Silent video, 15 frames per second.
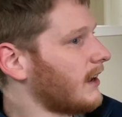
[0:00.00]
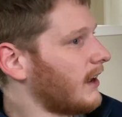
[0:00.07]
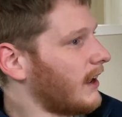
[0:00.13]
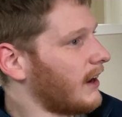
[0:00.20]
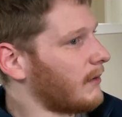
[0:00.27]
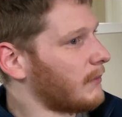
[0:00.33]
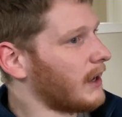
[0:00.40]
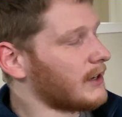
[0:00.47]

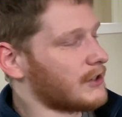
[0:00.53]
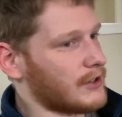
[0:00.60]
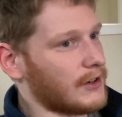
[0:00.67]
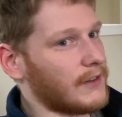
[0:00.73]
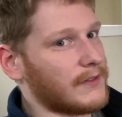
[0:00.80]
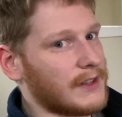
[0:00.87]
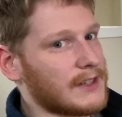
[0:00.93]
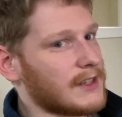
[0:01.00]
and I'm not
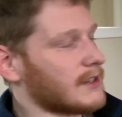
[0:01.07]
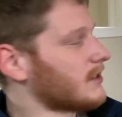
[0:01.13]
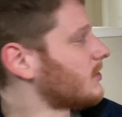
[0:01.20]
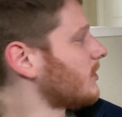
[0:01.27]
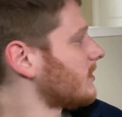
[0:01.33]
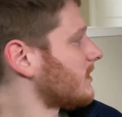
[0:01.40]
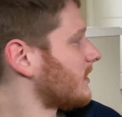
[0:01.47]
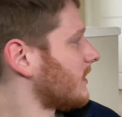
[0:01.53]
sure if this is
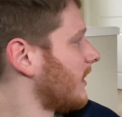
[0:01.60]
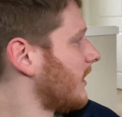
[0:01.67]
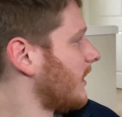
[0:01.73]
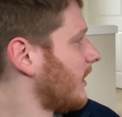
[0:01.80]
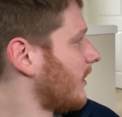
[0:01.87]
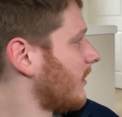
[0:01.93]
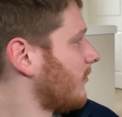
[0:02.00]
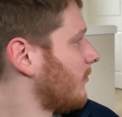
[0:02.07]
just
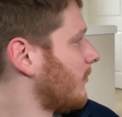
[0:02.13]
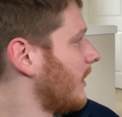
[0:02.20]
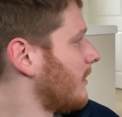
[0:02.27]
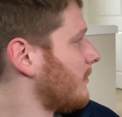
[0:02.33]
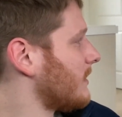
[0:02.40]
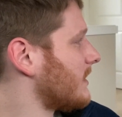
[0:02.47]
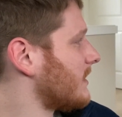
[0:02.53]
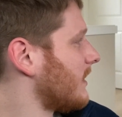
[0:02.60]
like
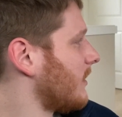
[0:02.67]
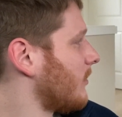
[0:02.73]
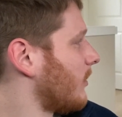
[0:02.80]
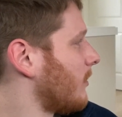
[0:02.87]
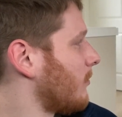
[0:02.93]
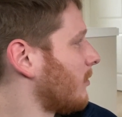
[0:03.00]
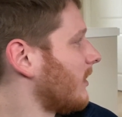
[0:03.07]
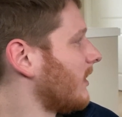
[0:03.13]
my mistake
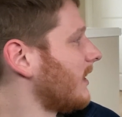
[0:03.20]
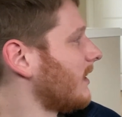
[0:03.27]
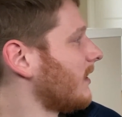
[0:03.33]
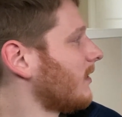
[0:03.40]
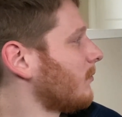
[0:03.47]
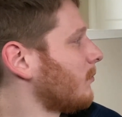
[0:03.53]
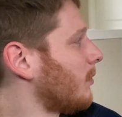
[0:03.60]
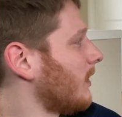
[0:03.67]
when I'm
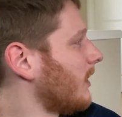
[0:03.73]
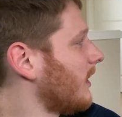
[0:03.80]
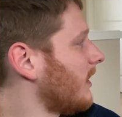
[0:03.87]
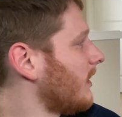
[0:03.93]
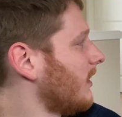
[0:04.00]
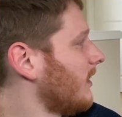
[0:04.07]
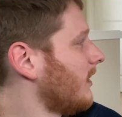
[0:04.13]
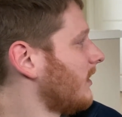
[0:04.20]
playing,
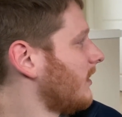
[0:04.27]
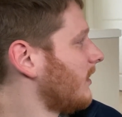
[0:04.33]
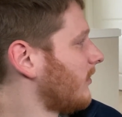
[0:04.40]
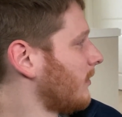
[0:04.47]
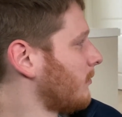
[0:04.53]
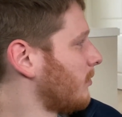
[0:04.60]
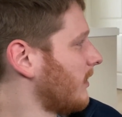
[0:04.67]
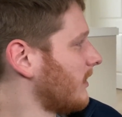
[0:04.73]
but
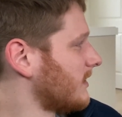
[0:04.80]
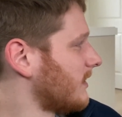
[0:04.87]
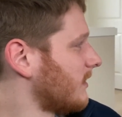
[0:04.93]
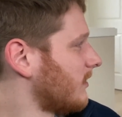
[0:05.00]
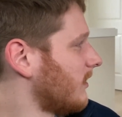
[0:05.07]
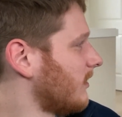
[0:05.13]
if I press